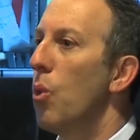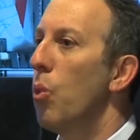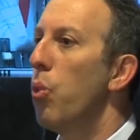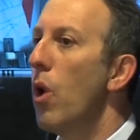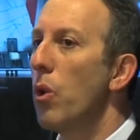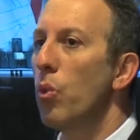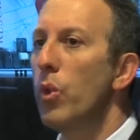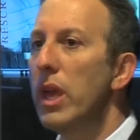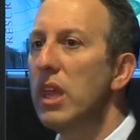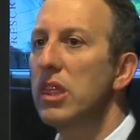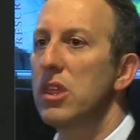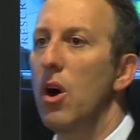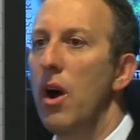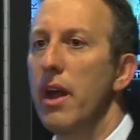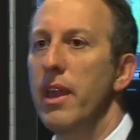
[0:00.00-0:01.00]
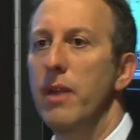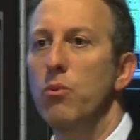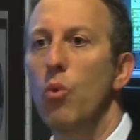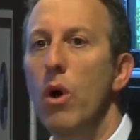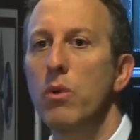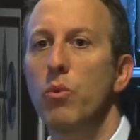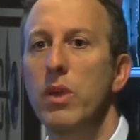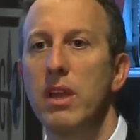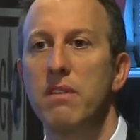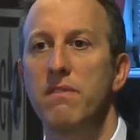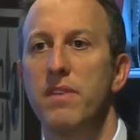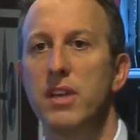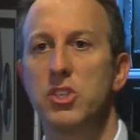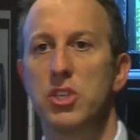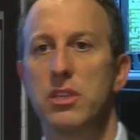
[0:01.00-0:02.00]
what we thought and what we
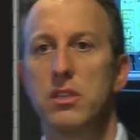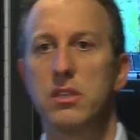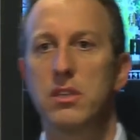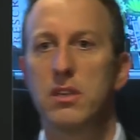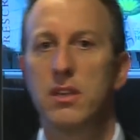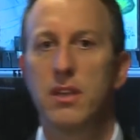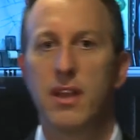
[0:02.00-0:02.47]
envisioned